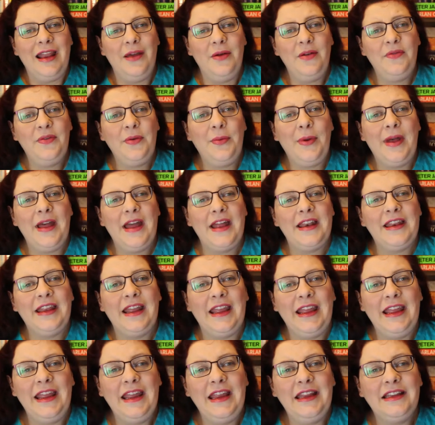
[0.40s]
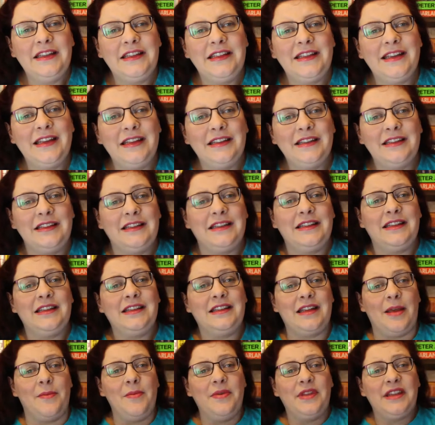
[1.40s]
everyone, it's
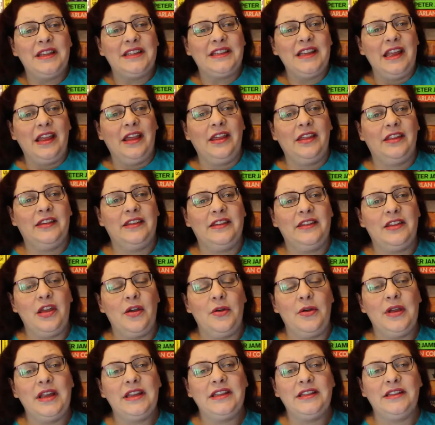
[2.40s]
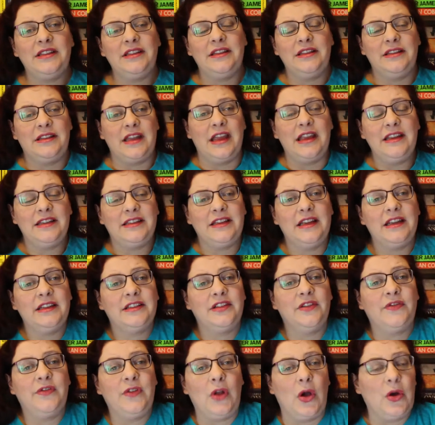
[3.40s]
December 6th, so it's day
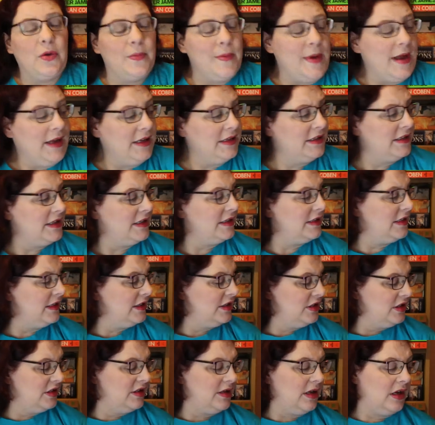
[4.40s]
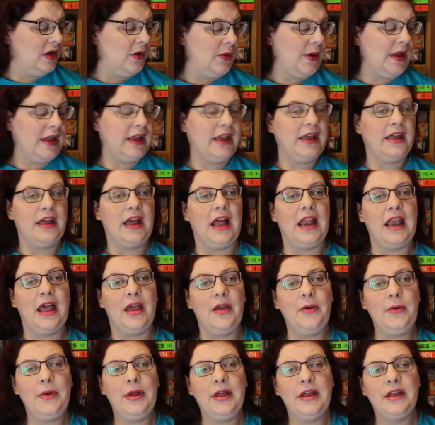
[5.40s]
6 of Vlogmas. This is just a quick
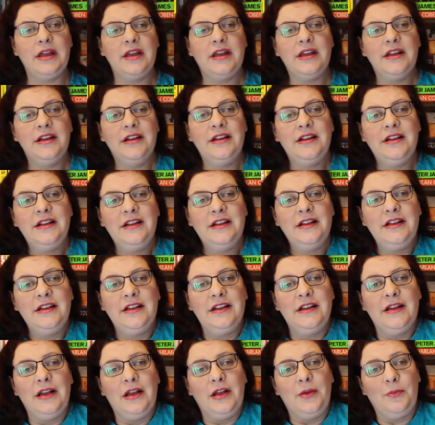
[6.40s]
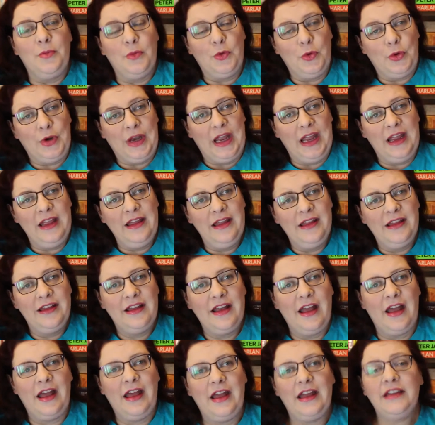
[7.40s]
hello morning.
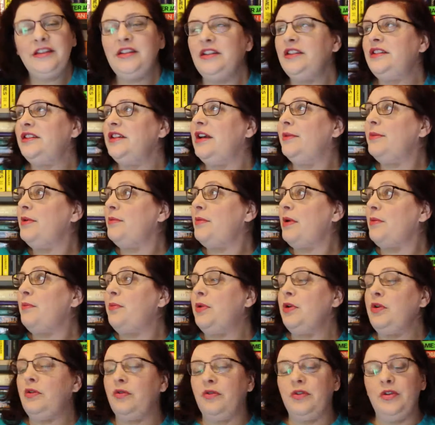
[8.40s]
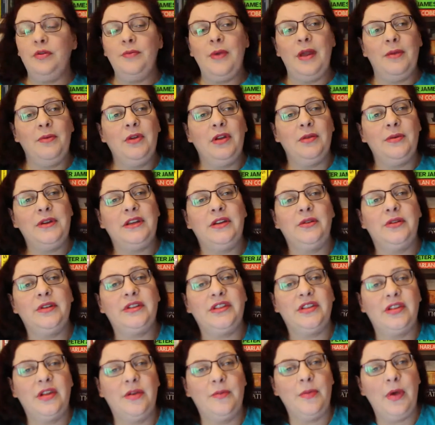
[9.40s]
Uh, as you can see I'm in my book room, I'm going to be doing
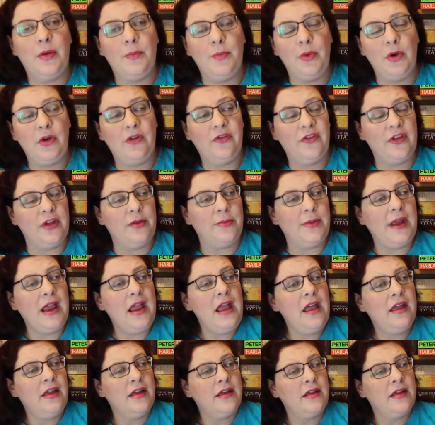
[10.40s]
some book filming